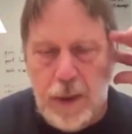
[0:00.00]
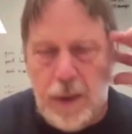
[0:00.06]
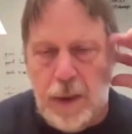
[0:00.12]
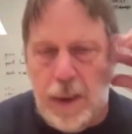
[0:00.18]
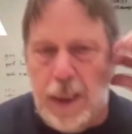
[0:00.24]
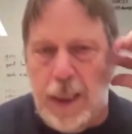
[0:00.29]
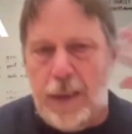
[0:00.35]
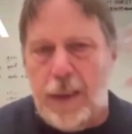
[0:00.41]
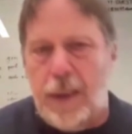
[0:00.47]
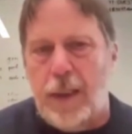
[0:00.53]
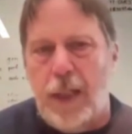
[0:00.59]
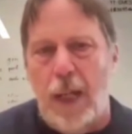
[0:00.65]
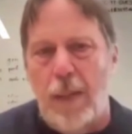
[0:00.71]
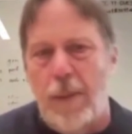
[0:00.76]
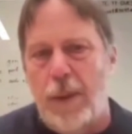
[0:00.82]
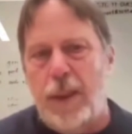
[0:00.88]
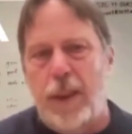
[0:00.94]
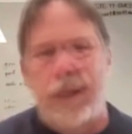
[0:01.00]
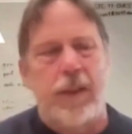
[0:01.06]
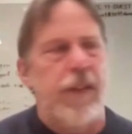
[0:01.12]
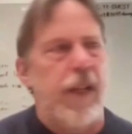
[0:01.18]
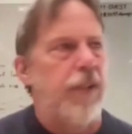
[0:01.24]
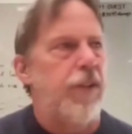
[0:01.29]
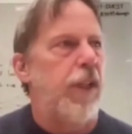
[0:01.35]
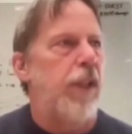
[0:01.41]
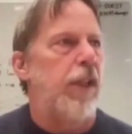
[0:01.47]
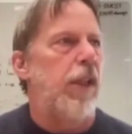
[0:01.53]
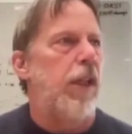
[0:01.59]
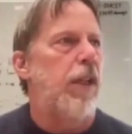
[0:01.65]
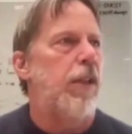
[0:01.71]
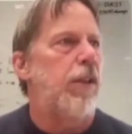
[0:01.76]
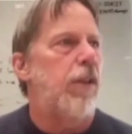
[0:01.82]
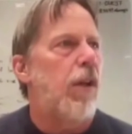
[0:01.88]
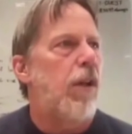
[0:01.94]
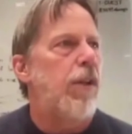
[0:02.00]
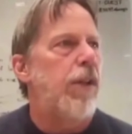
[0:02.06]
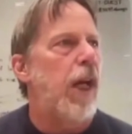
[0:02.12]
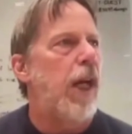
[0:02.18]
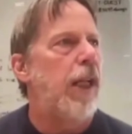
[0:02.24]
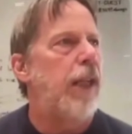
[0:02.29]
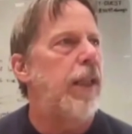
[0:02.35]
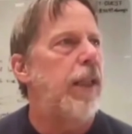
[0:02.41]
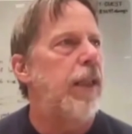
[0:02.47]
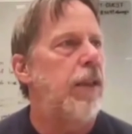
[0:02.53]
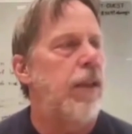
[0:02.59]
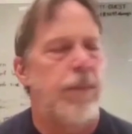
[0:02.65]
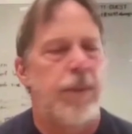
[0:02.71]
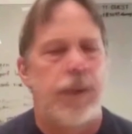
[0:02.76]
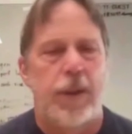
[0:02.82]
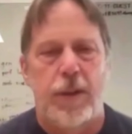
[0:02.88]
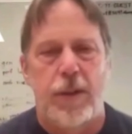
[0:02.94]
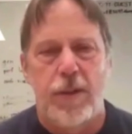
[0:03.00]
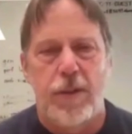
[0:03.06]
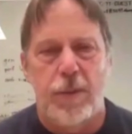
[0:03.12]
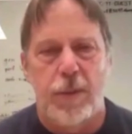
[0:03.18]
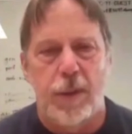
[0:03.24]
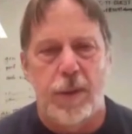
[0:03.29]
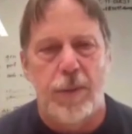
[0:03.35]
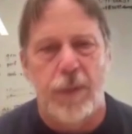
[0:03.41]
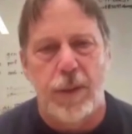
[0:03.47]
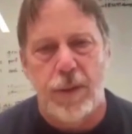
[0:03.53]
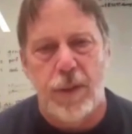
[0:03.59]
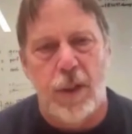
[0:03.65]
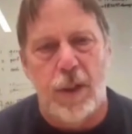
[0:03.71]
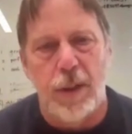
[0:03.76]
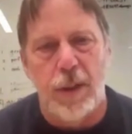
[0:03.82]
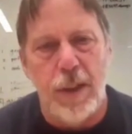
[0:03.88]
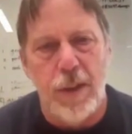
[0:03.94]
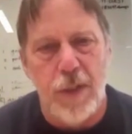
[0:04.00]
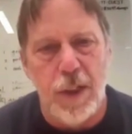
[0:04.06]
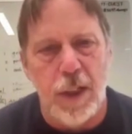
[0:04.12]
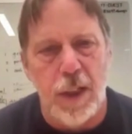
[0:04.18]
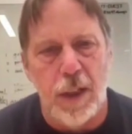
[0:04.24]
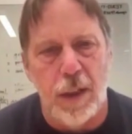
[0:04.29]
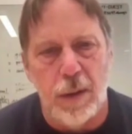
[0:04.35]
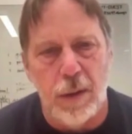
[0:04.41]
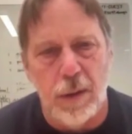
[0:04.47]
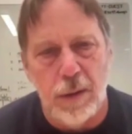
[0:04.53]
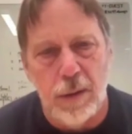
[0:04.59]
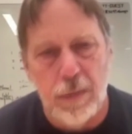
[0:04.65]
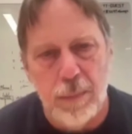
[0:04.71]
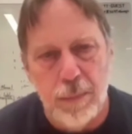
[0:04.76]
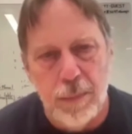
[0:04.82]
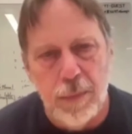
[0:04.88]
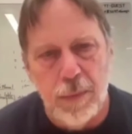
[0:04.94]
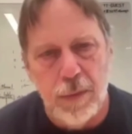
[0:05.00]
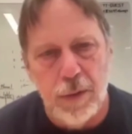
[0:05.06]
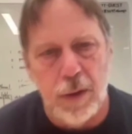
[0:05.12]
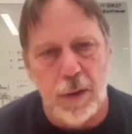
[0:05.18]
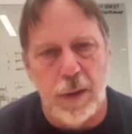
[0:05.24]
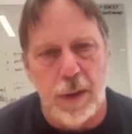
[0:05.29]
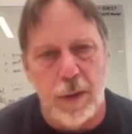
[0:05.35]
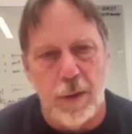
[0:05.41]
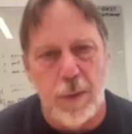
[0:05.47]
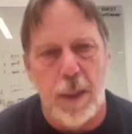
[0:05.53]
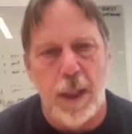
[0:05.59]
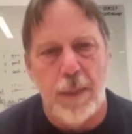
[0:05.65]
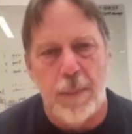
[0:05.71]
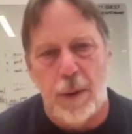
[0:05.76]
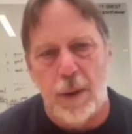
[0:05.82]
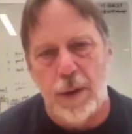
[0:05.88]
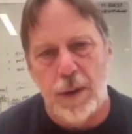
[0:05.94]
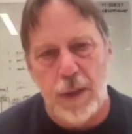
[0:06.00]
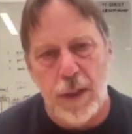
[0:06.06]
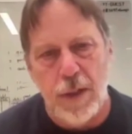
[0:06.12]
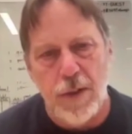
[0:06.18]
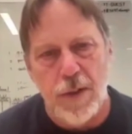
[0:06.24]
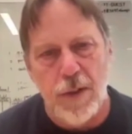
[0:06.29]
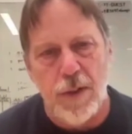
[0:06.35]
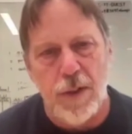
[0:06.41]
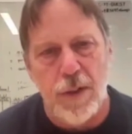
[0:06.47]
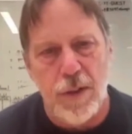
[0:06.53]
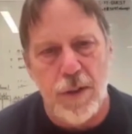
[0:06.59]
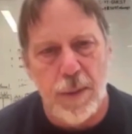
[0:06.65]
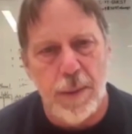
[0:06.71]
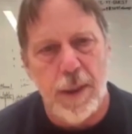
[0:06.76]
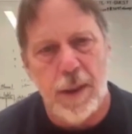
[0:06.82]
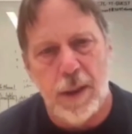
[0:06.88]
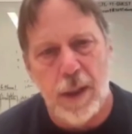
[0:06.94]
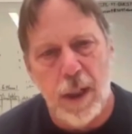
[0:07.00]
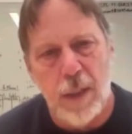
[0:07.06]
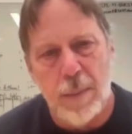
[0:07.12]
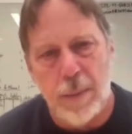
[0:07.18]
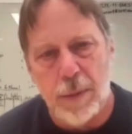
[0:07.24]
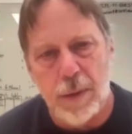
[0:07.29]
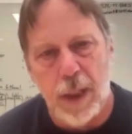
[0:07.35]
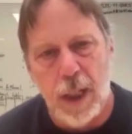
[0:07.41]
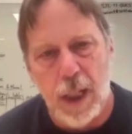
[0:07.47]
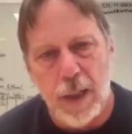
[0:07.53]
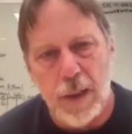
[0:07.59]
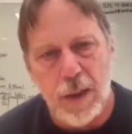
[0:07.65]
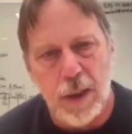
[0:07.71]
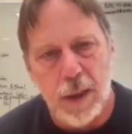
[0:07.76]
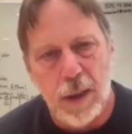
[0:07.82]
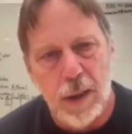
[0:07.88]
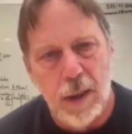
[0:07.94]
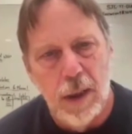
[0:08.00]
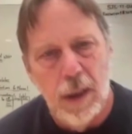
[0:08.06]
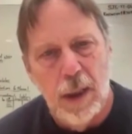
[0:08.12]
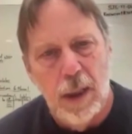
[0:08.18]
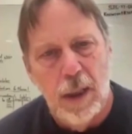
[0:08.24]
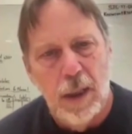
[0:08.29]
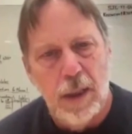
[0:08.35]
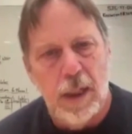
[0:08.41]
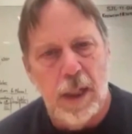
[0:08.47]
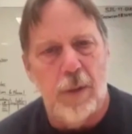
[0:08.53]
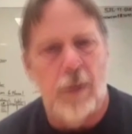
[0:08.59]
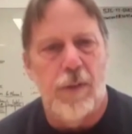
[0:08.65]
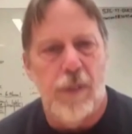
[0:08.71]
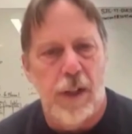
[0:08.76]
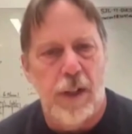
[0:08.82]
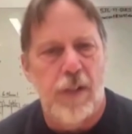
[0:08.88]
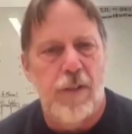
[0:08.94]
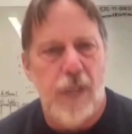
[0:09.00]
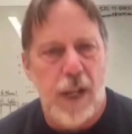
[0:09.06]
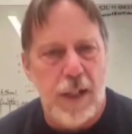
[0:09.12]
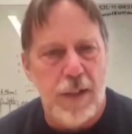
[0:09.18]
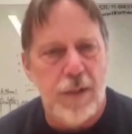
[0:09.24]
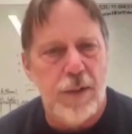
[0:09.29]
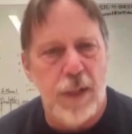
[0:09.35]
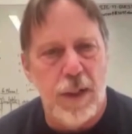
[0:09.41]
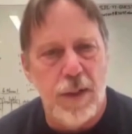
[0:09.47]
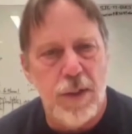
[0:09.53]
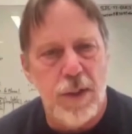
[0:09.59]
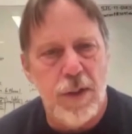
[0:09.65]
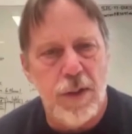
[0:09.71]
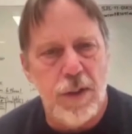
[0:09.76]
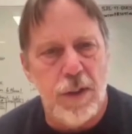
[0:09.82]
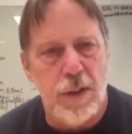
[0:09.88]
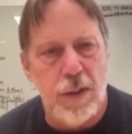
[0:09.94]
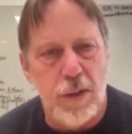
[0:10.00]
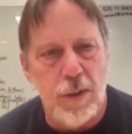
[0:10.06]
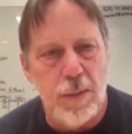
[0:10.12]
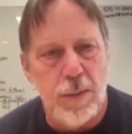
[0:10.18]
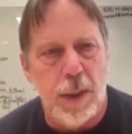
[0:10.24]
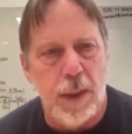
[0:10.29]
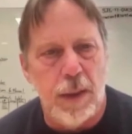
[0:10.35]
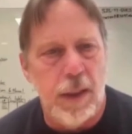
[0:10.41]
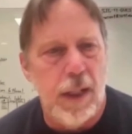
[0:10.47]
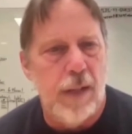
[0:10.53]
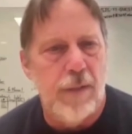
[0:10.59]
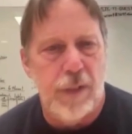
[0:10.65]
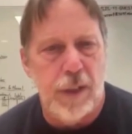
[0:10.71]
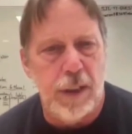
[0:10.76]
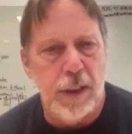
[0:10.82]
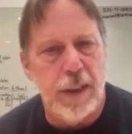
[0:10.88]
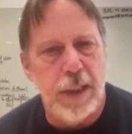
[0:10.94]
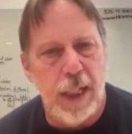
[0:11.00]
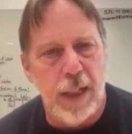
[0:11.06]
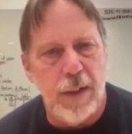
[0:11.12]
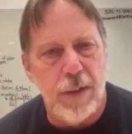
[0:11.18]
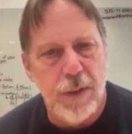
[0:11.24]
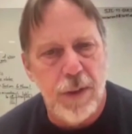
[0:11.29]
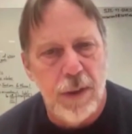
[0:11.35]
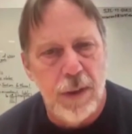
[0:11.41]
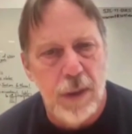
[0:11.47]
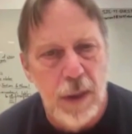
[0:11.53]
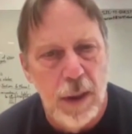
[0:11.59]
Like at the time we did the VAX 800, all the high-end computers were what's called ECL. So those bipolar transistors, emitter coupled logic, they were very fast transistors, but not very dense.